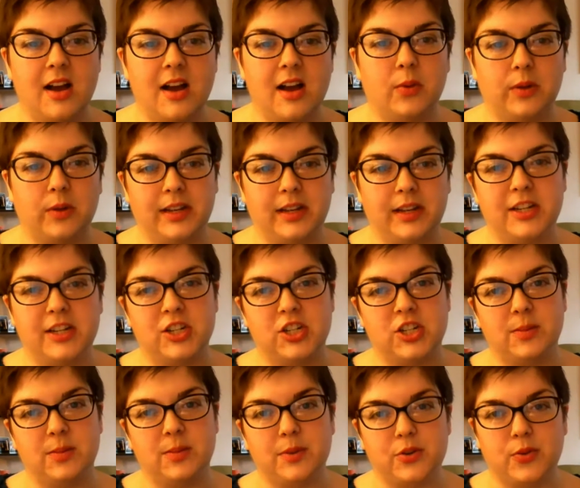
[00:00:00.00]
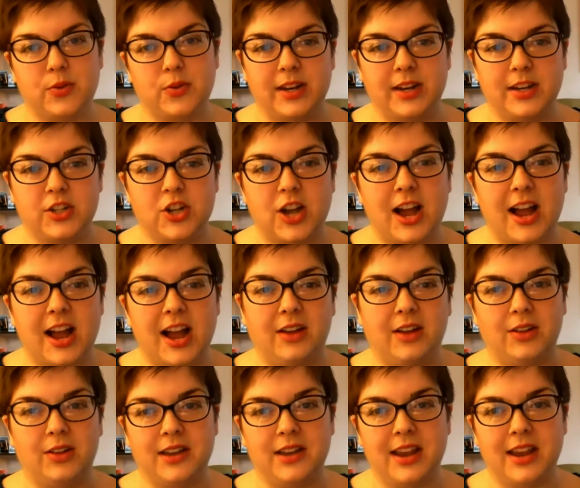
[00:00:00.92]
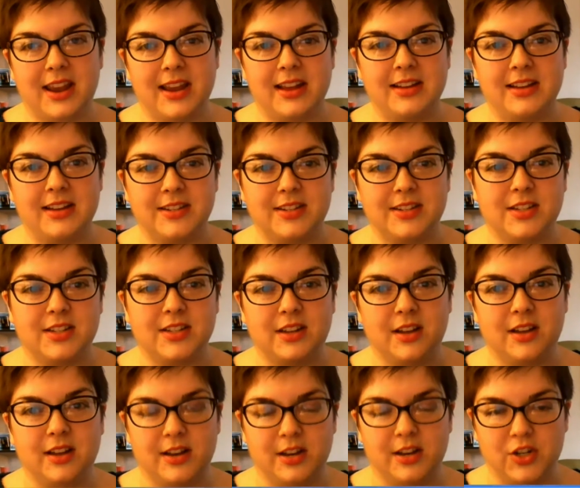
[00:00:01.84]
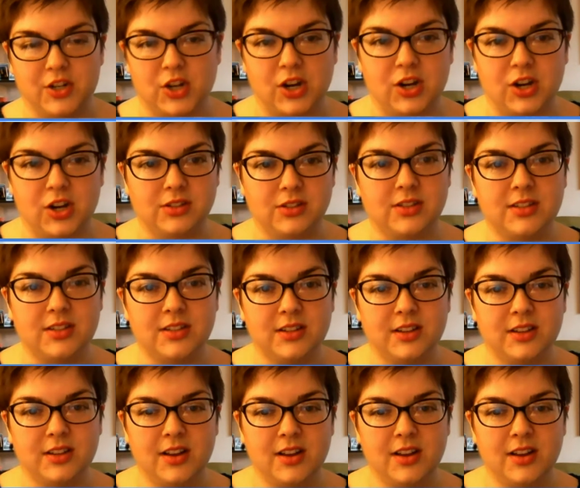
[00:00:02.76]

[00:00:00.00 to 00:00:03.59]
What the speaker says: a relationship between a child and an adult.